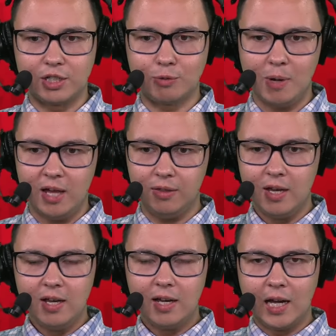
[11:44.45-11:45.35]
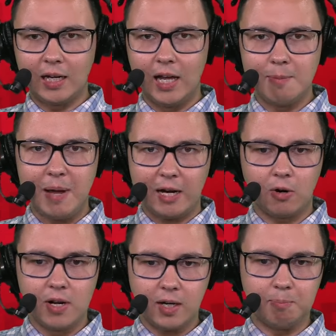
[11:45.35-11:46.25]
Smith and
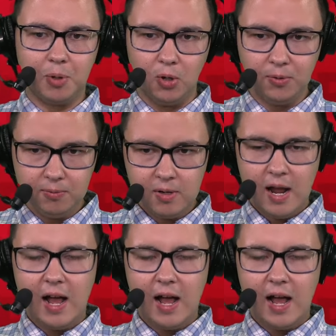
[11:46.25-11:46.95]
linebacker Nick Bolton.